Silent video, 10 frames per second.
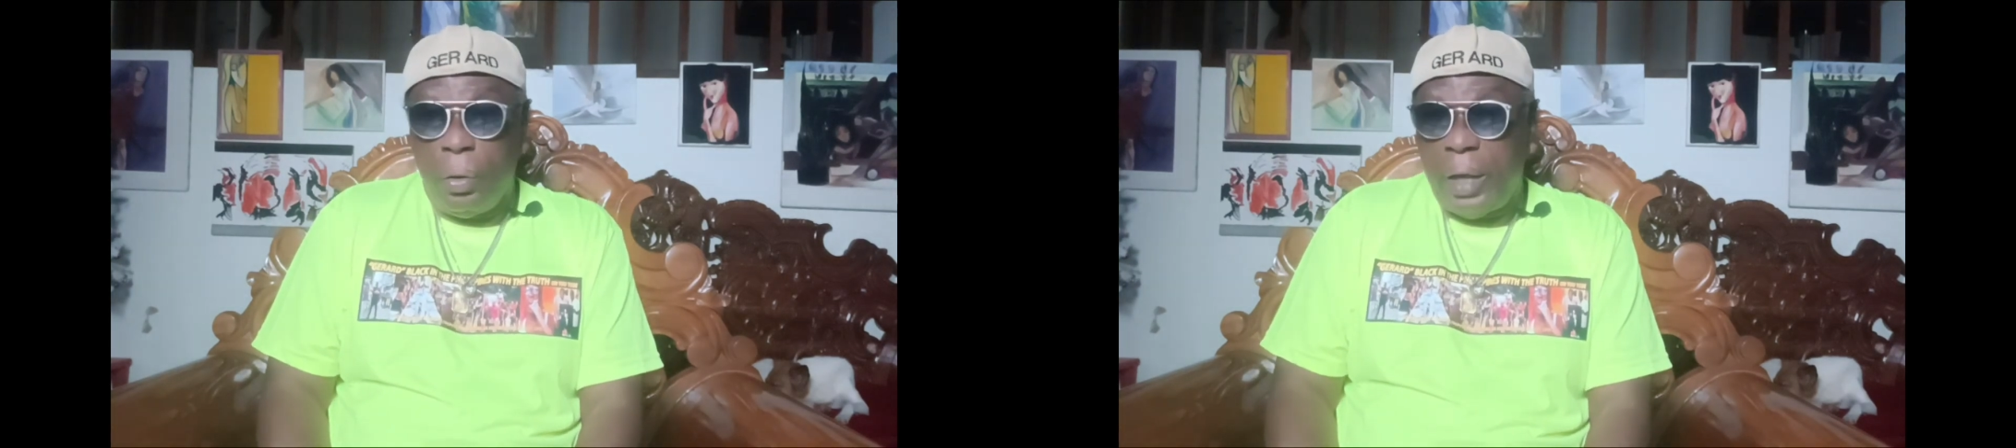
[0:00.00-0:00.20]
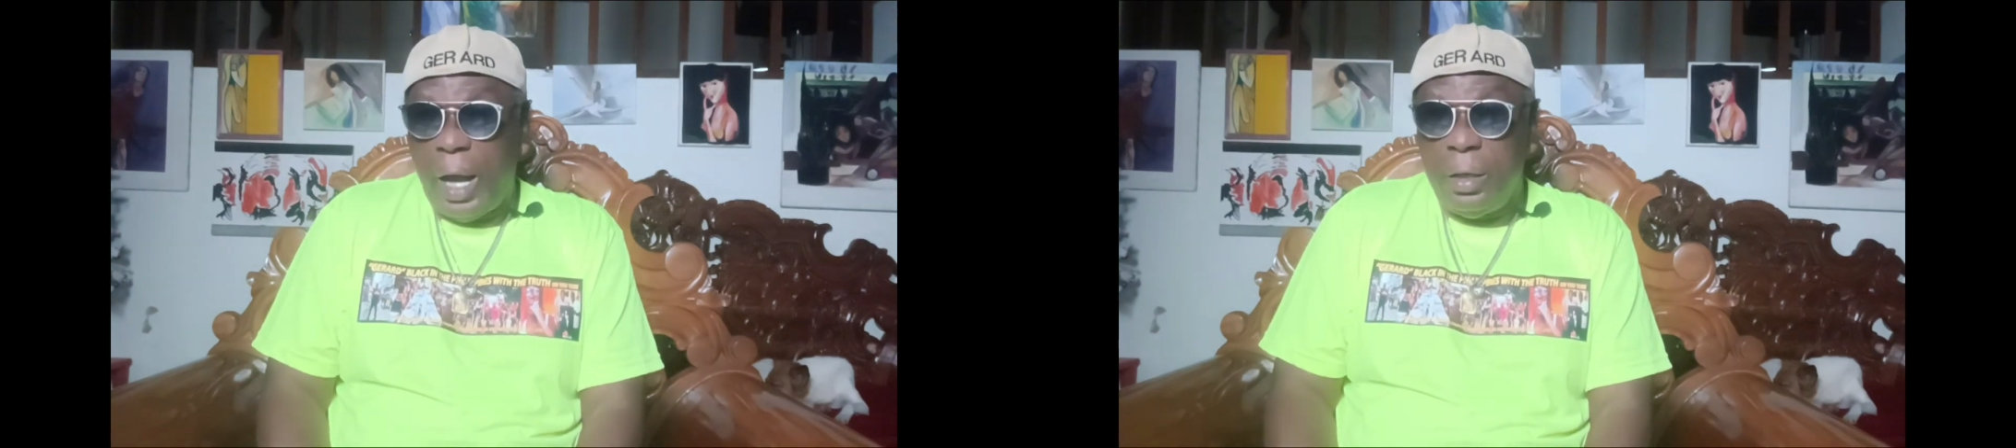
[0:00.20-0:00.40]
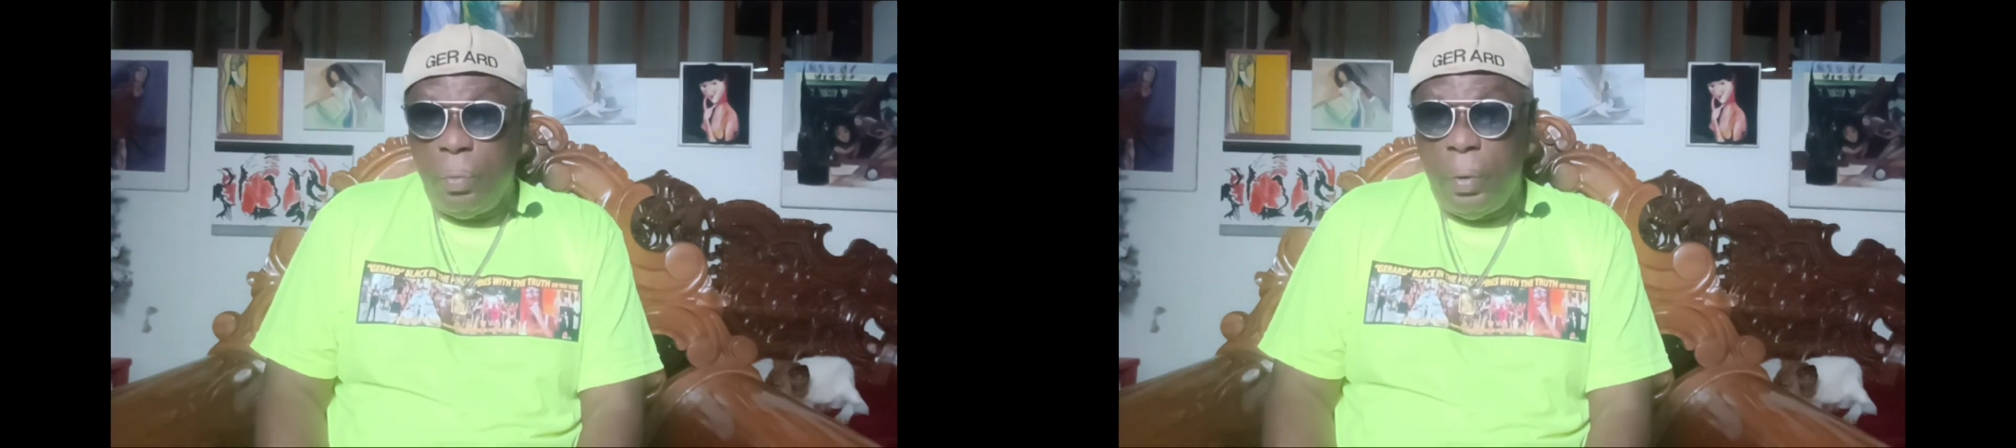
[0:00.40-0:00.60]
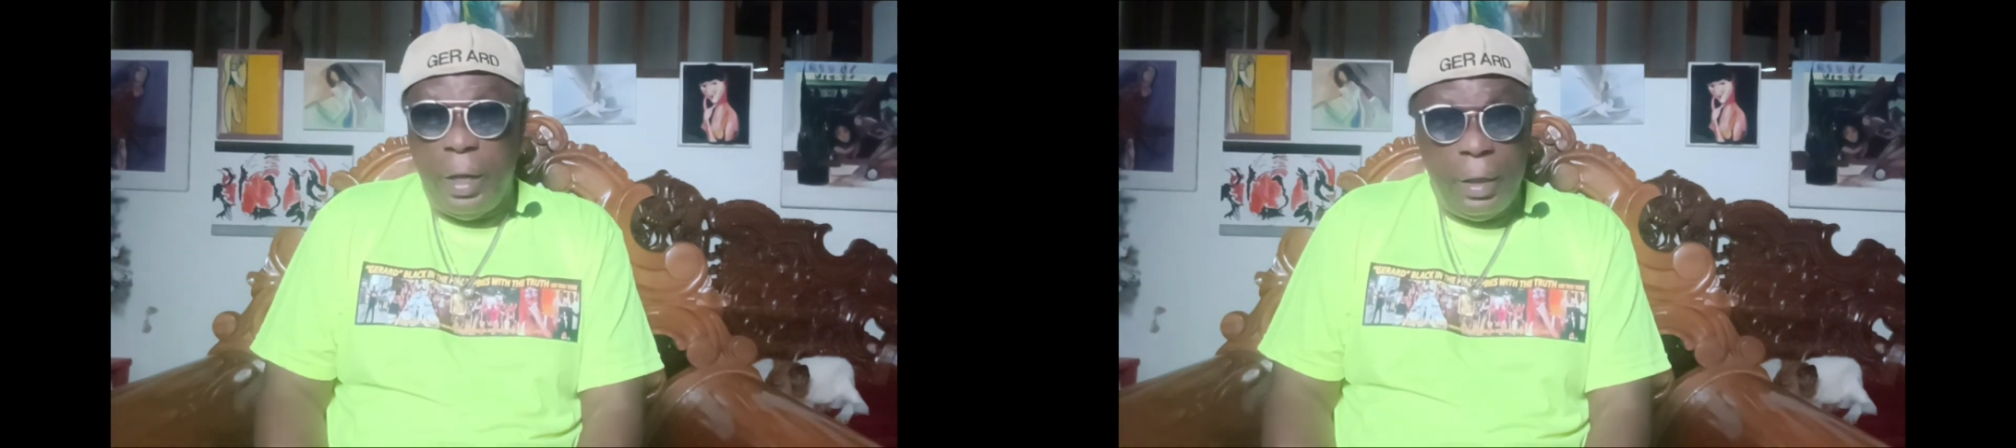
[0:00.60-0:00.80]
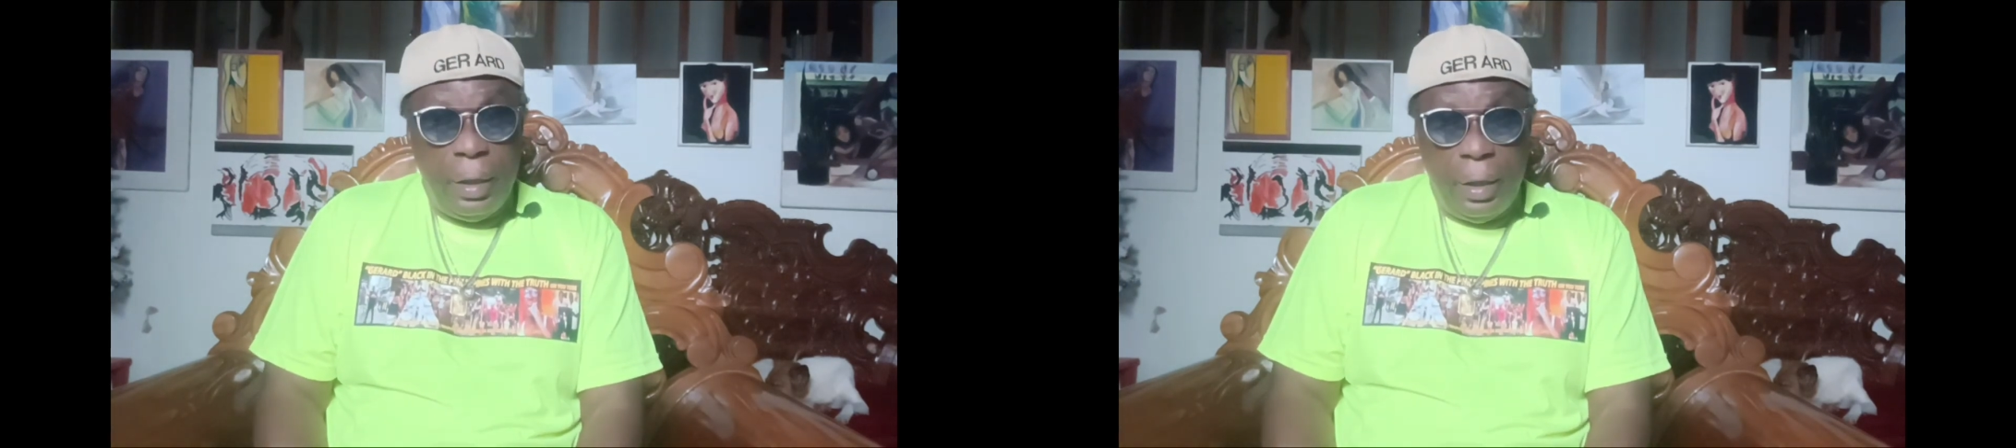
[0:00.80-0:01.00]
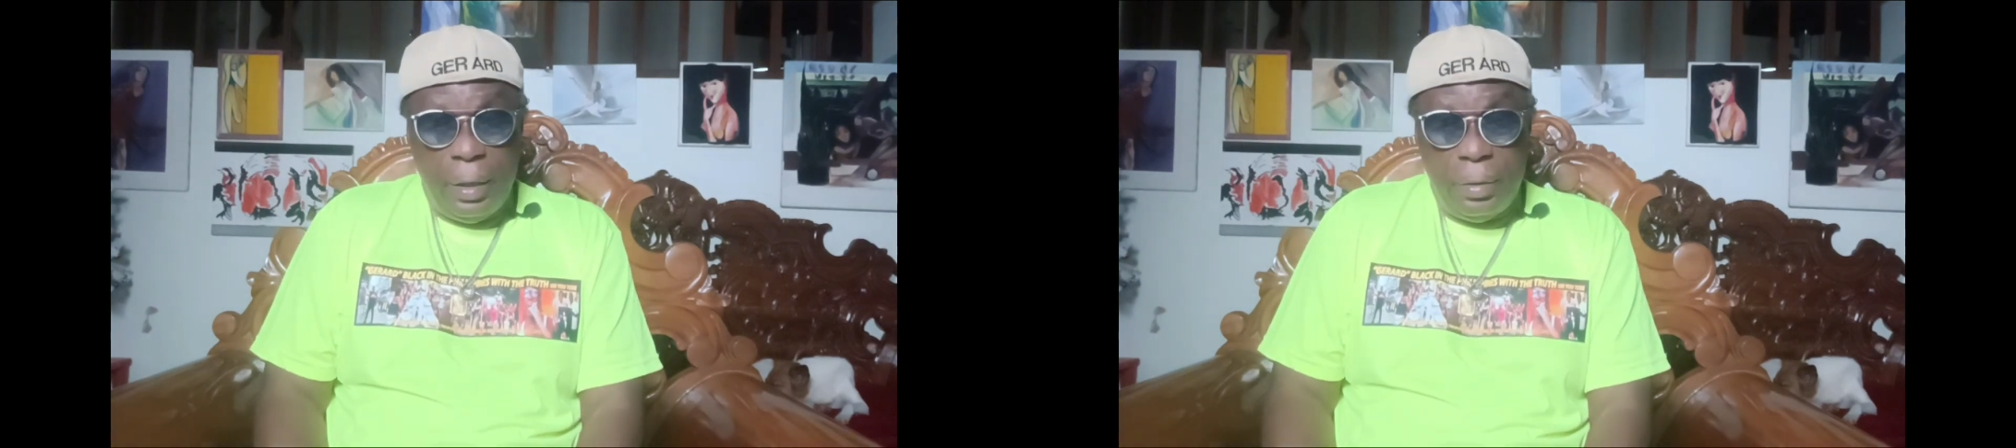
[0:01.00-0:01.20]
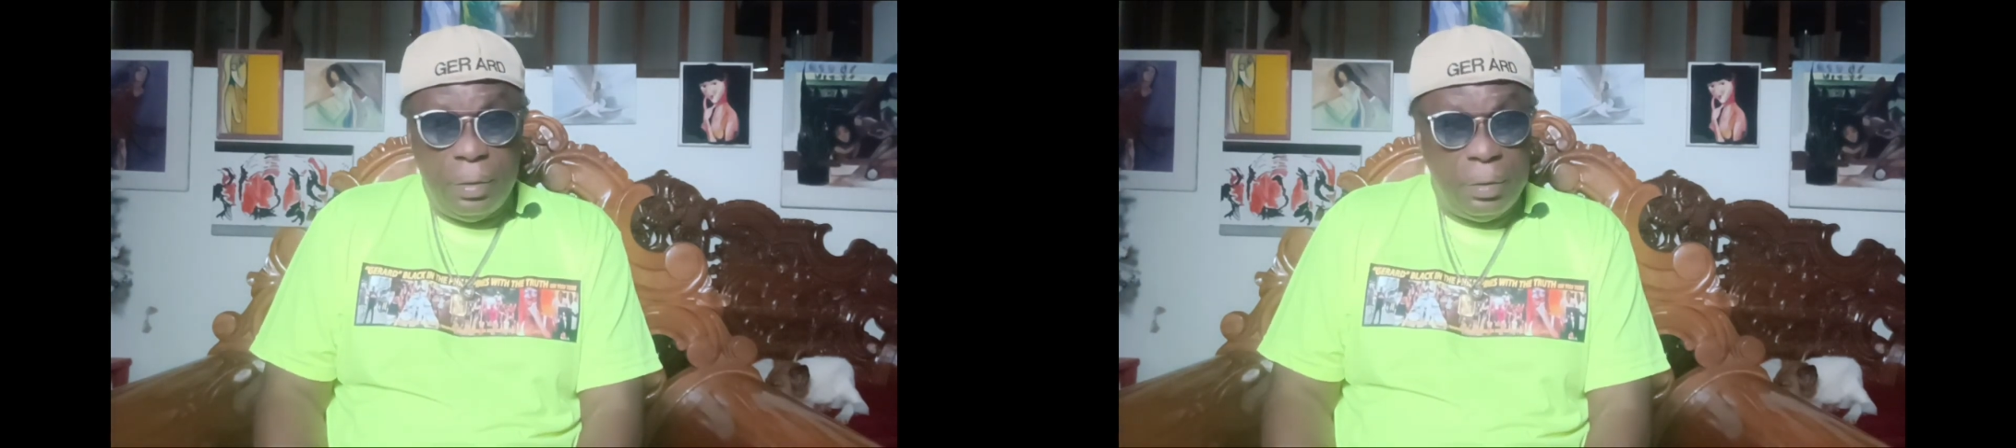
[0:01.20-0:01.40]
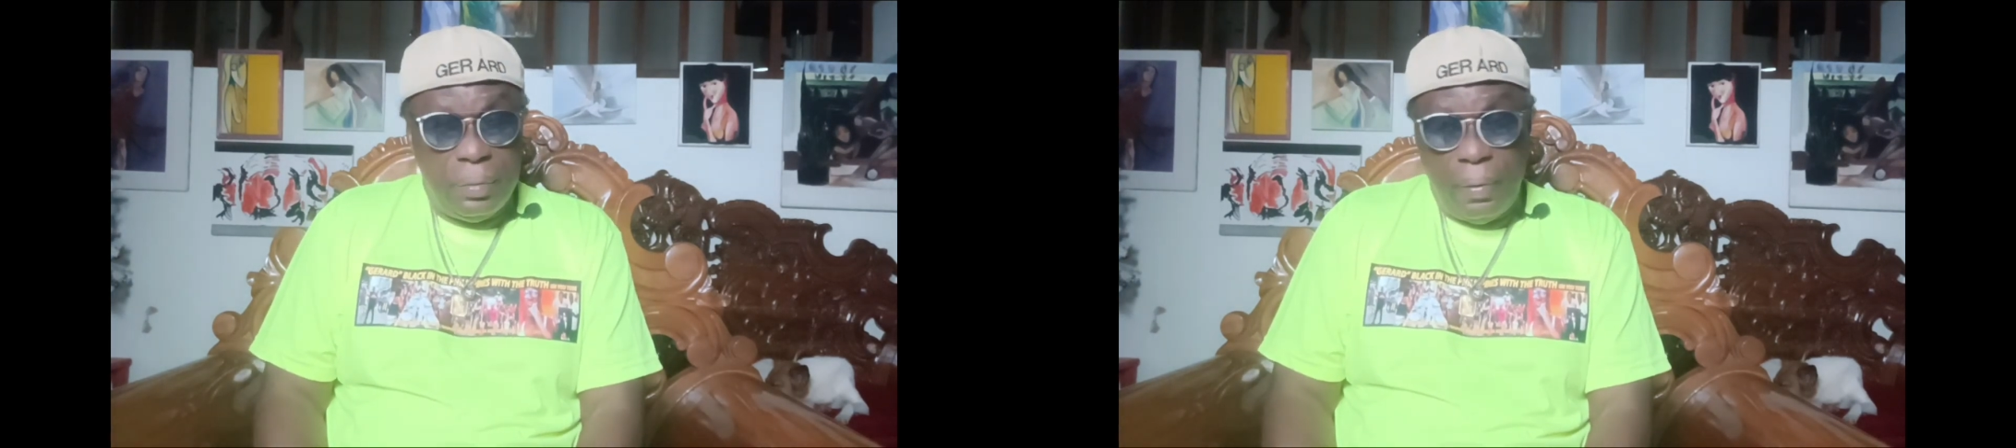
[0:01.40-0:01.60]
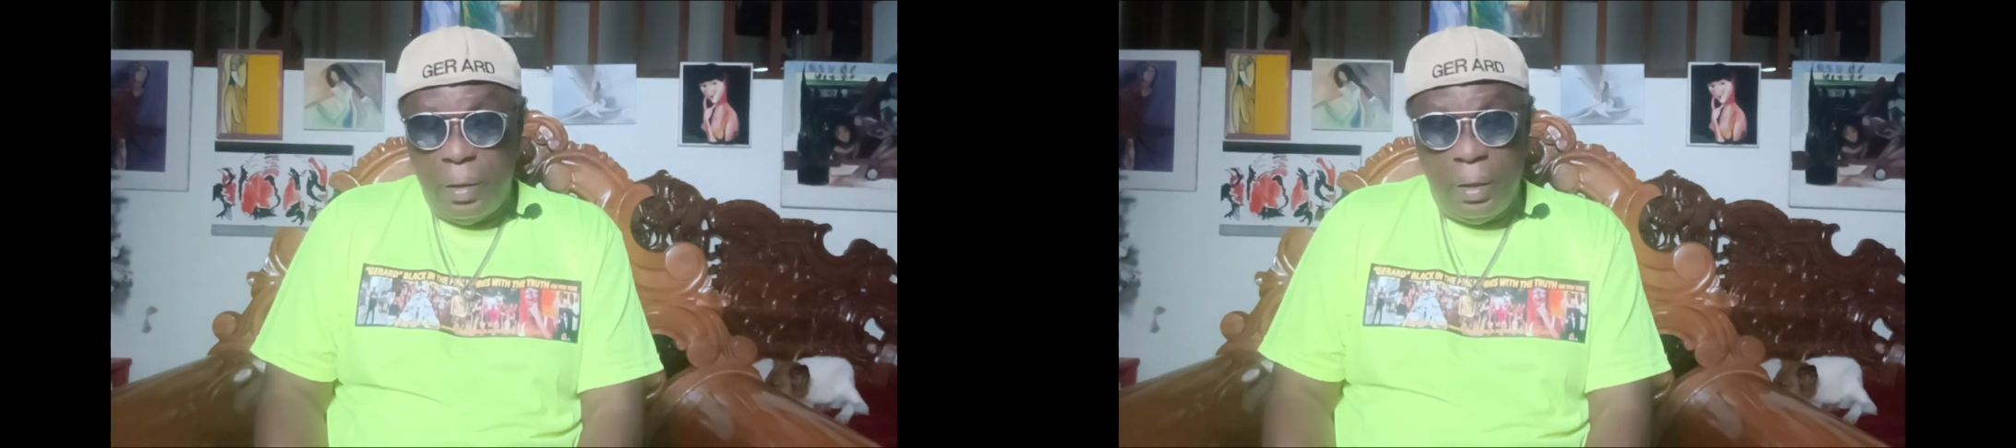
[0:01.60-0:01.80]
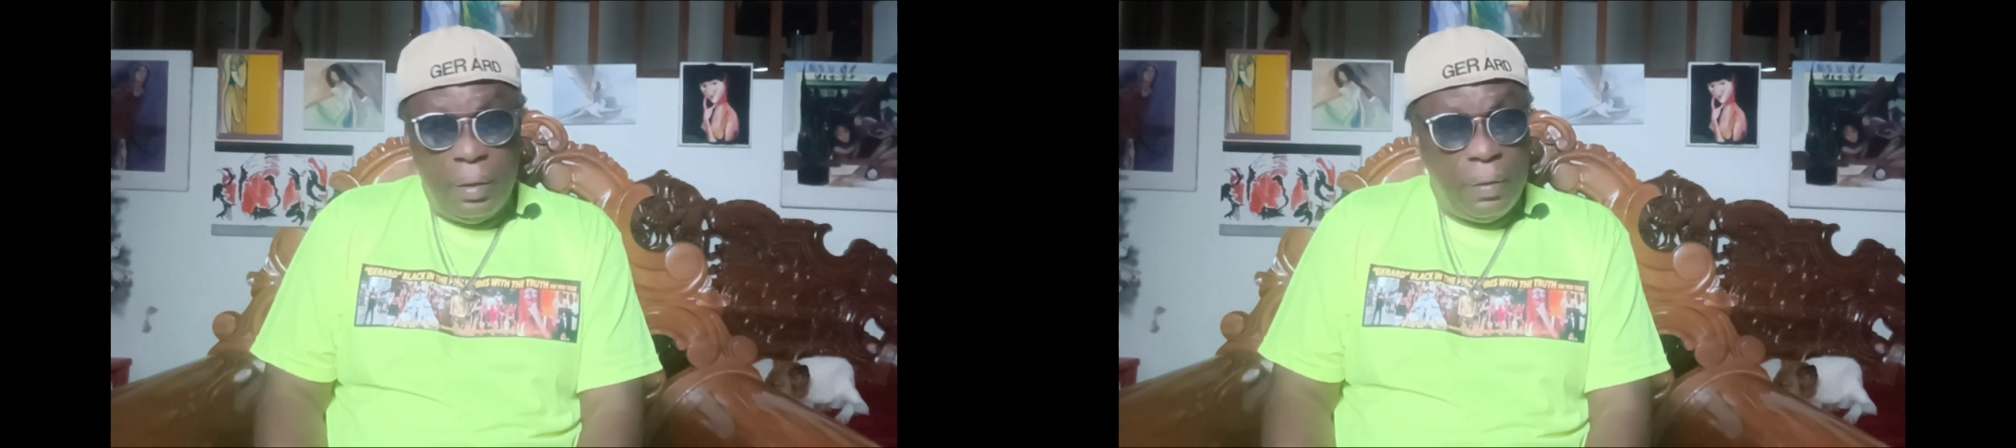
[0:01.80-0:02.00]
gotten away and
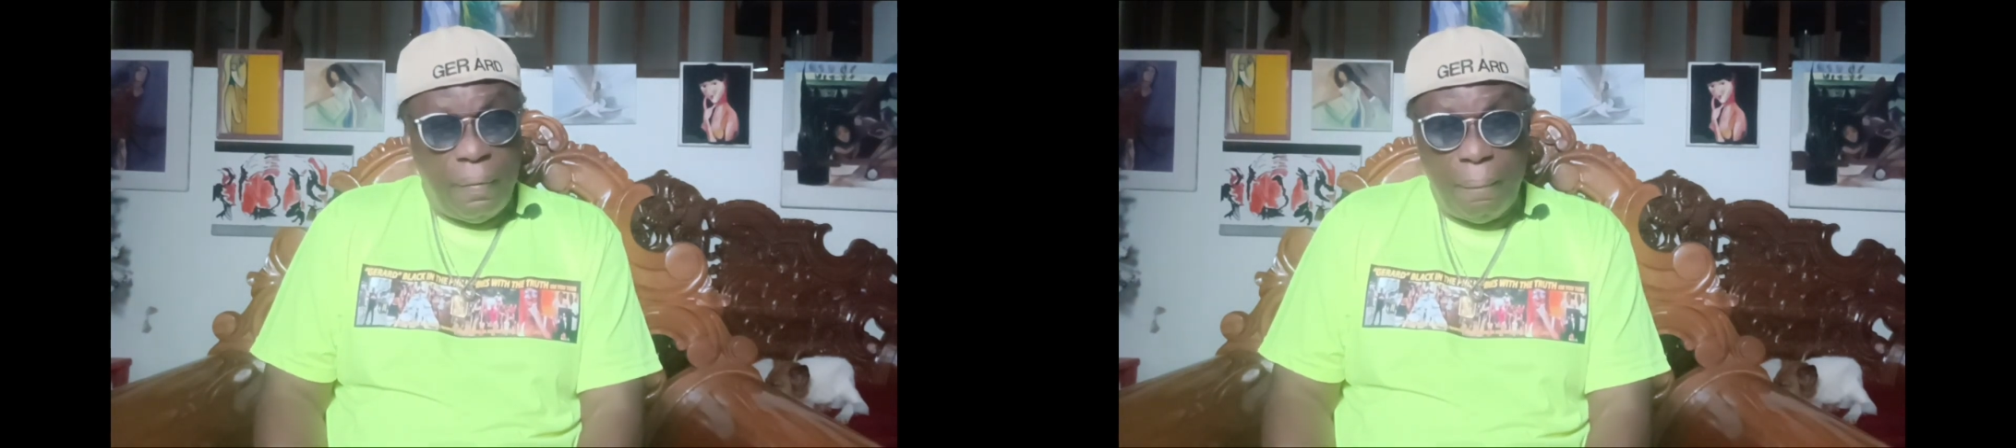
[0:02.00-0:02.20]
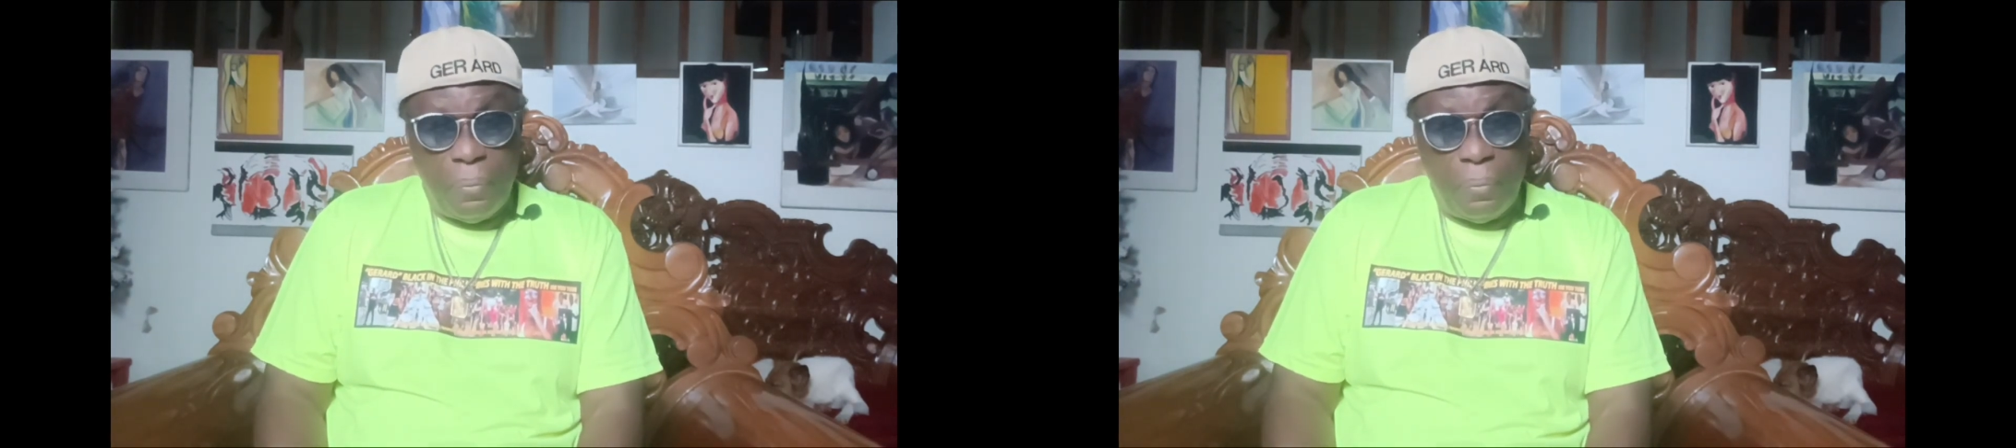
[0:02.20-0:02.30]
and